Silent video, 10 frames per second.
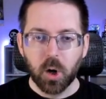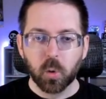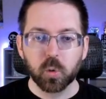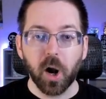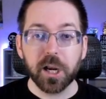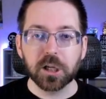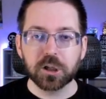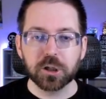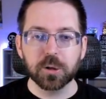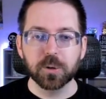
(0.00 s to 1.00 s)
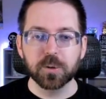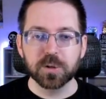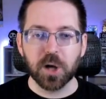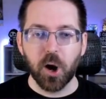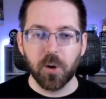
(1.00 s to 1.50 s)
Running
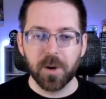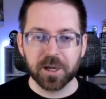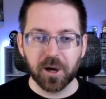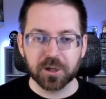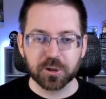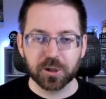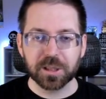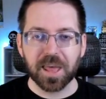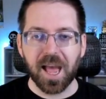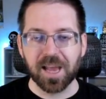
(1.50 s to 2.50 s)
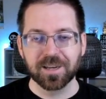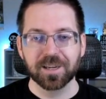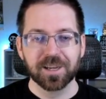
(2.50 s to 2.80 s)
shoes! Oh my gosh, look at that!